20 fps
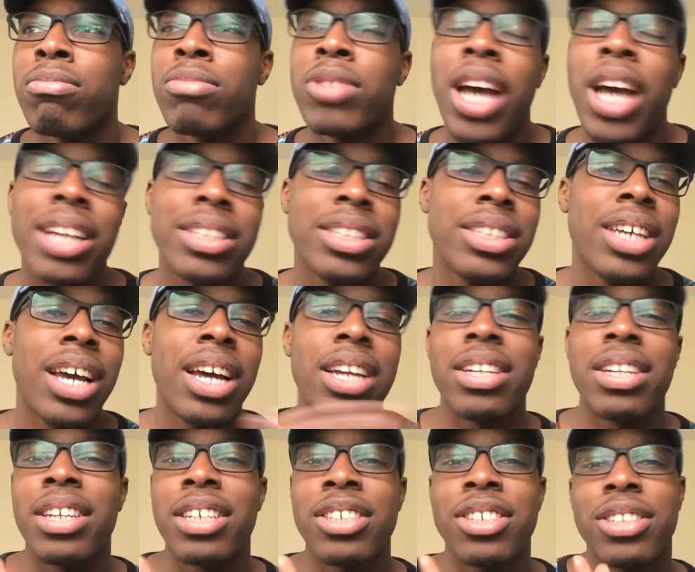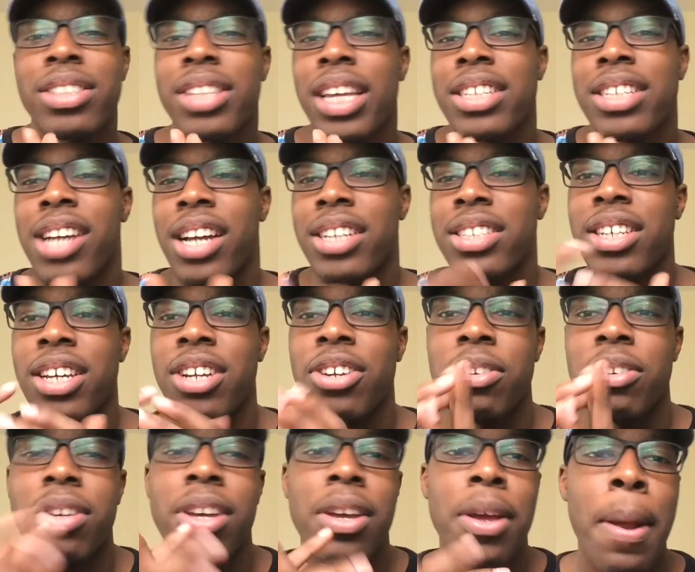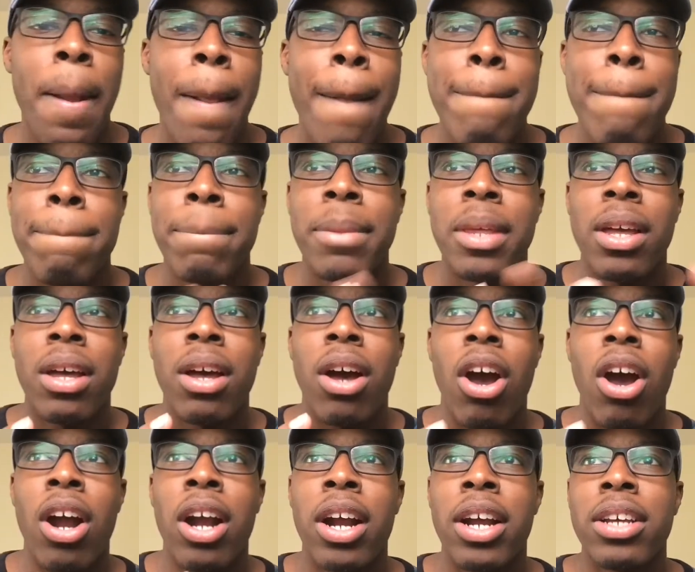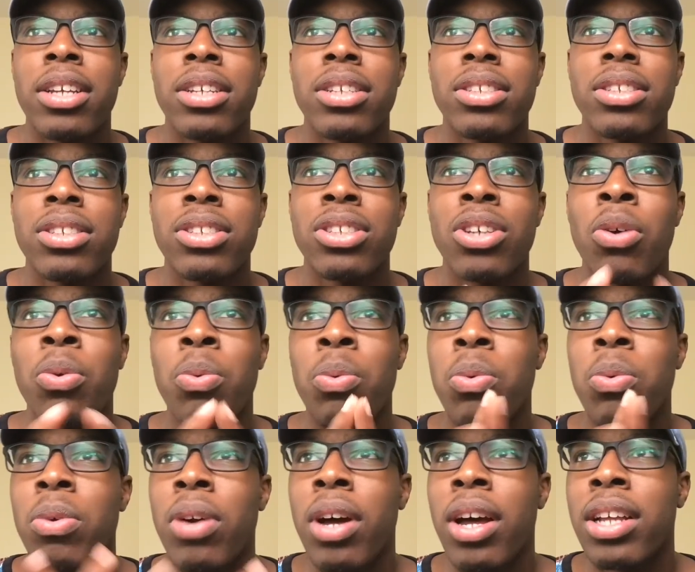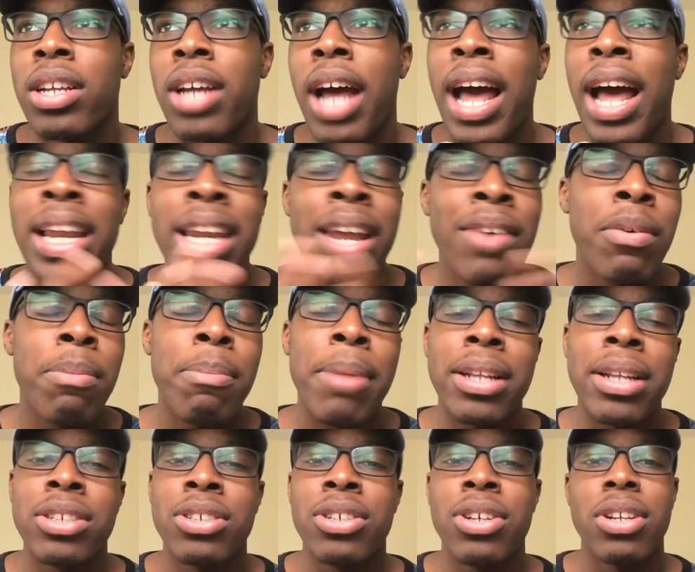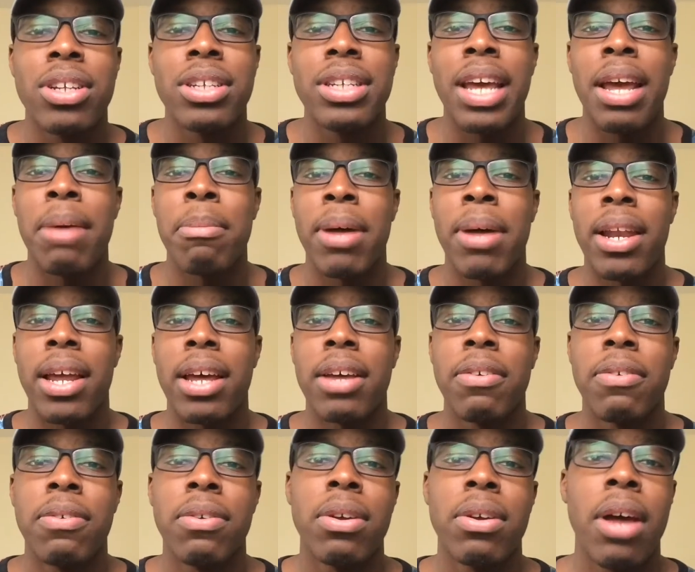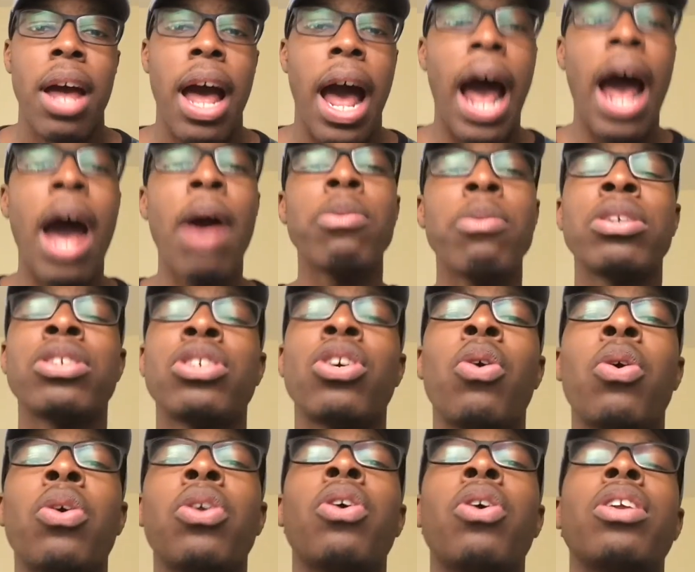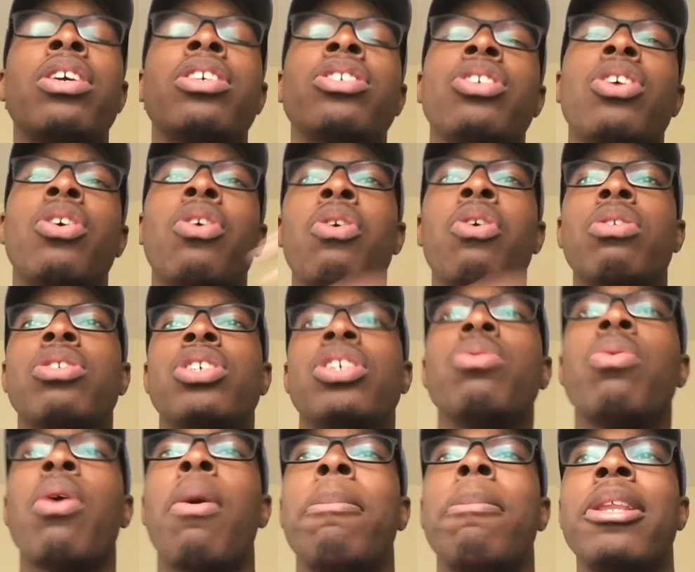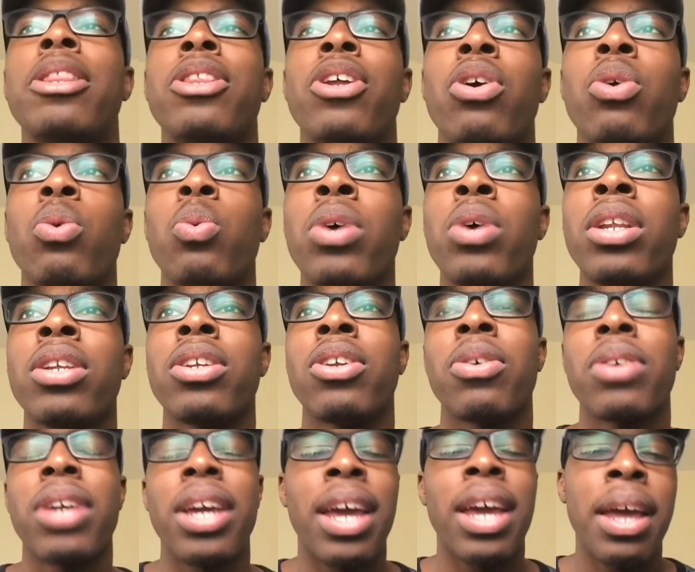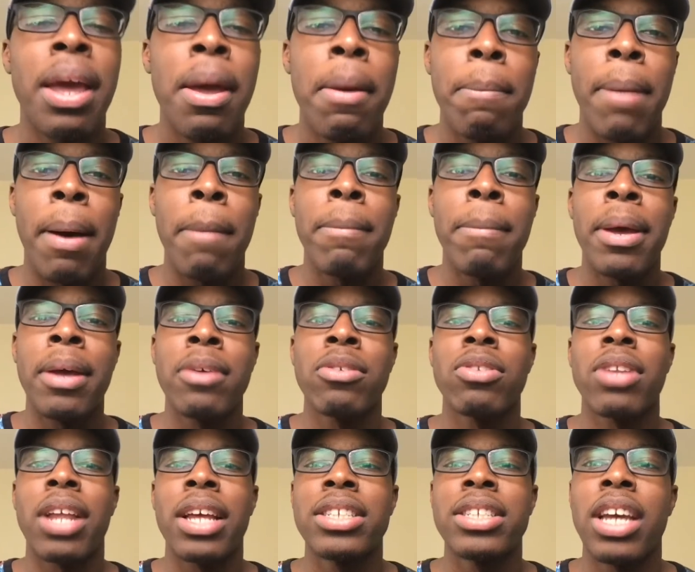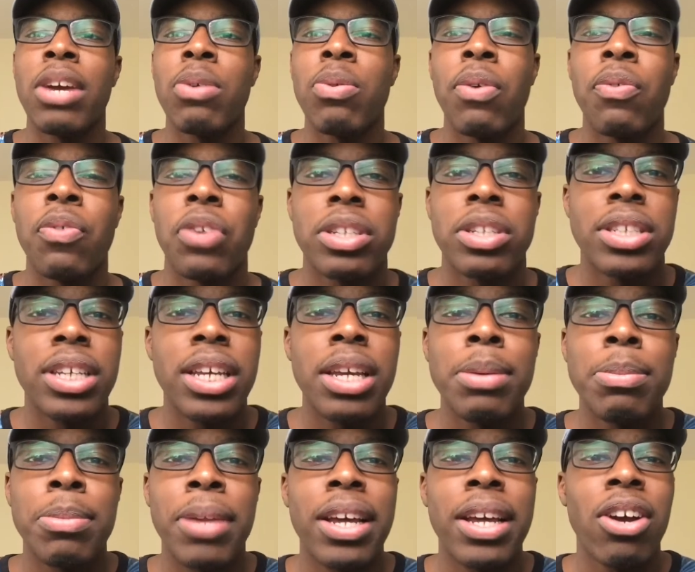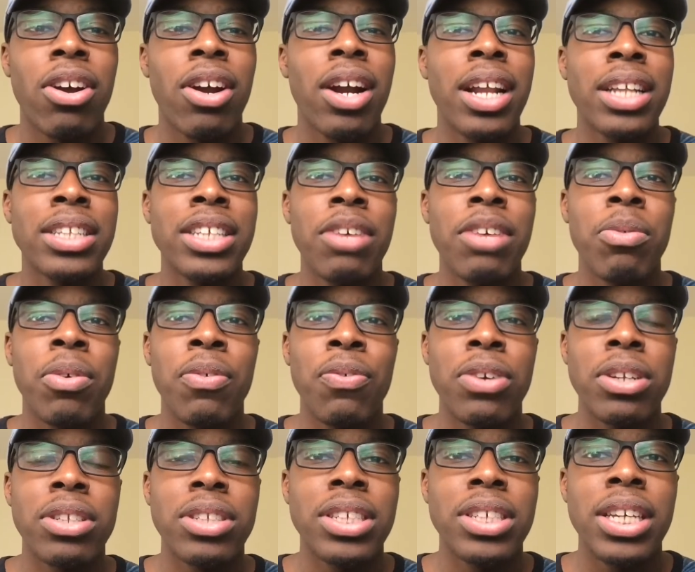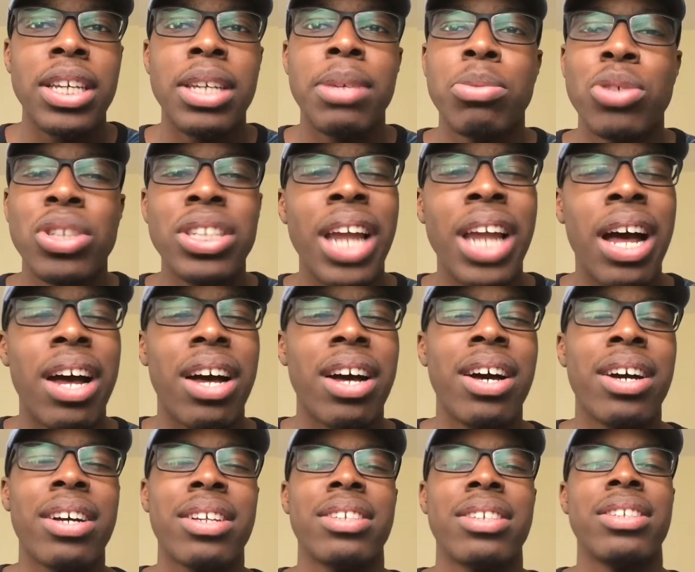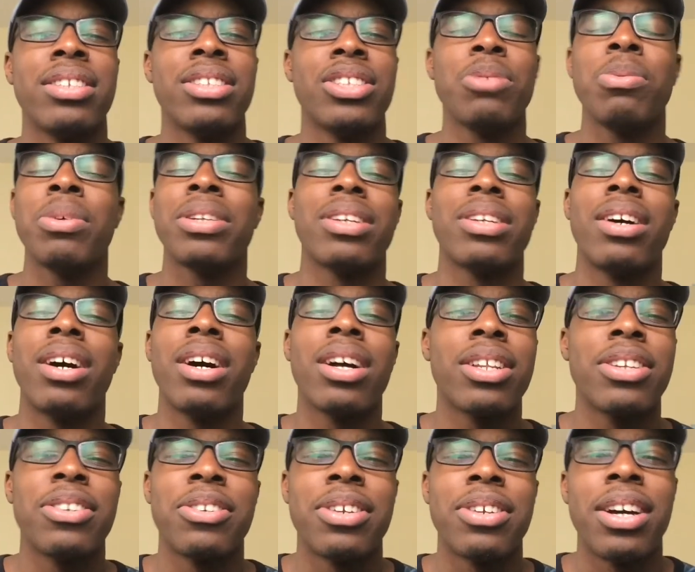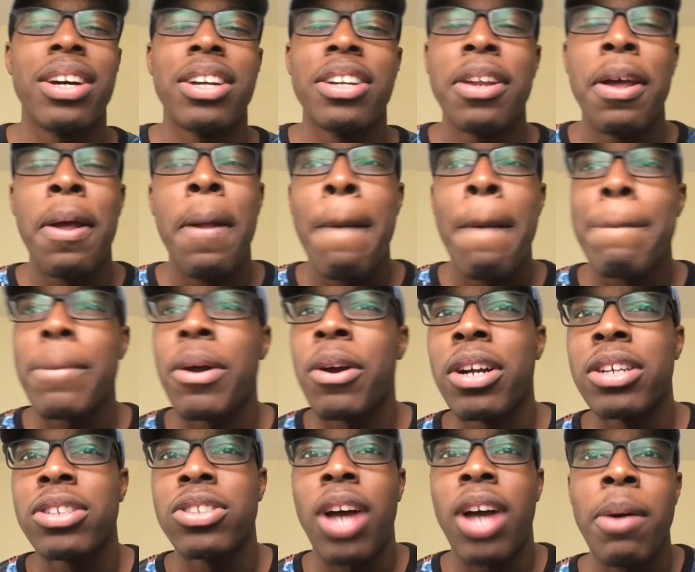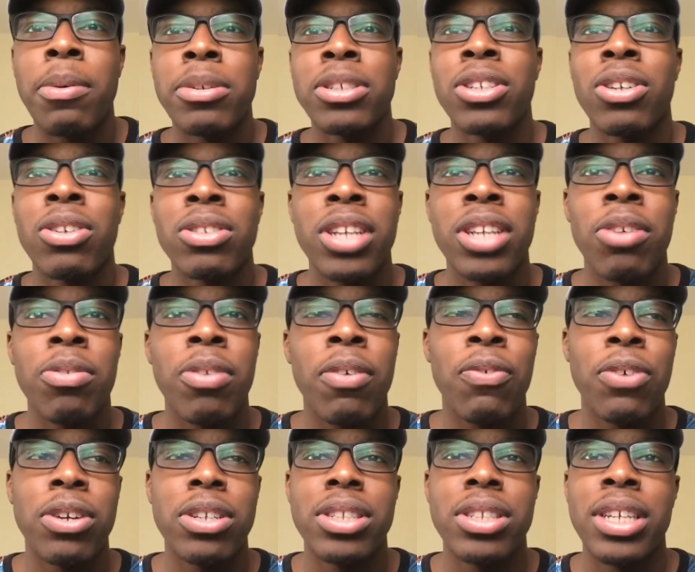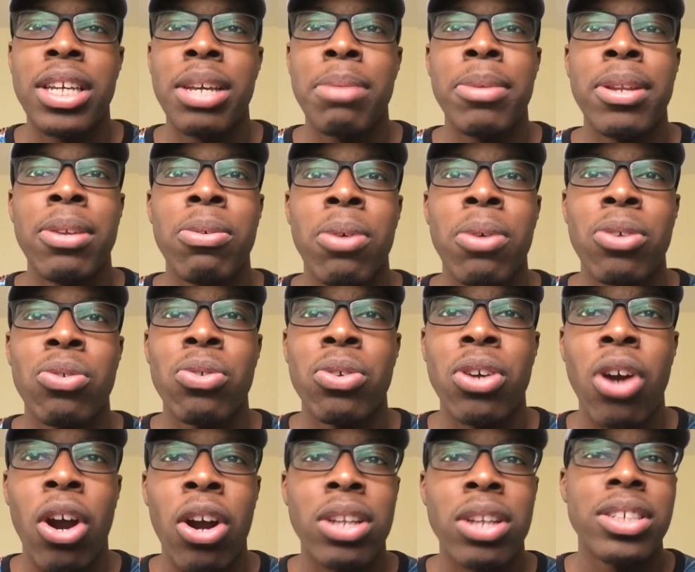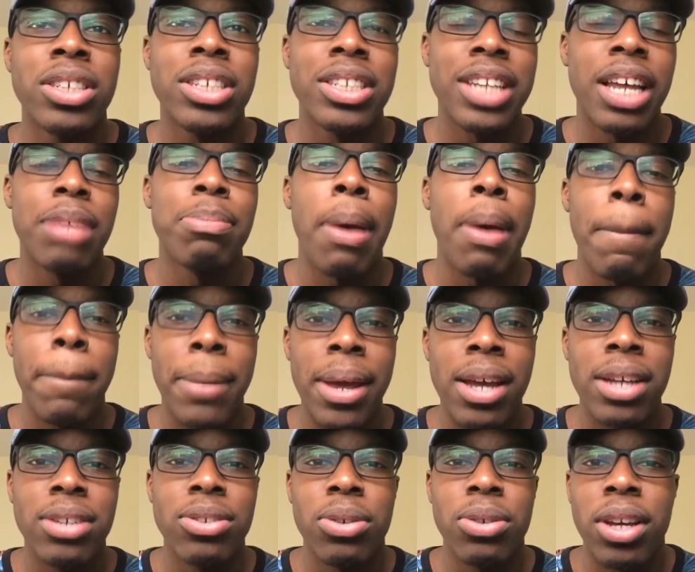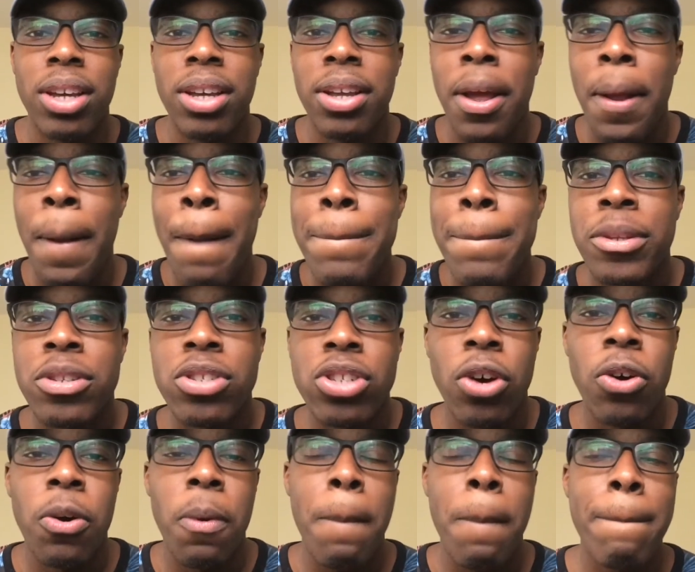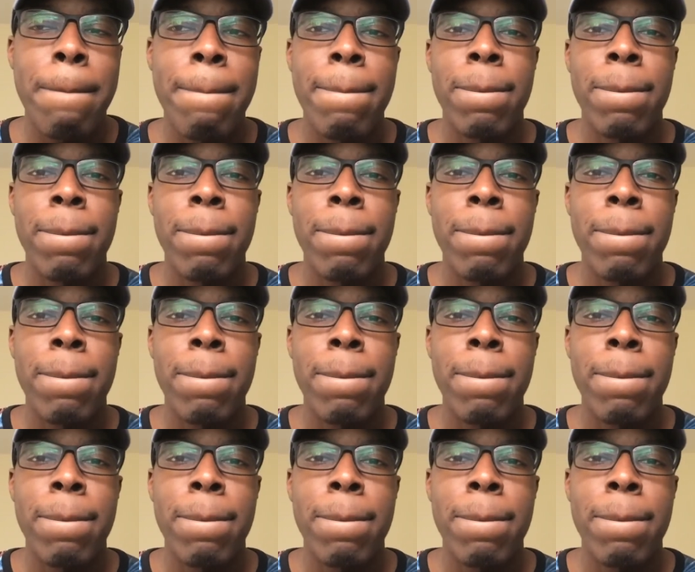Tatiana. Let's just say Tatiana. Okay, all right. So I never met this girl a day in my life. I was going on her, so she won't be third wheeling. Okay, my man was like, take one for the team. I'm like, all right, I take one for the team. She not ugly. She wasn't ugly or none. All right, so I was just gonna take one for the team anyways, regardless, because that's my man's. Okay, so.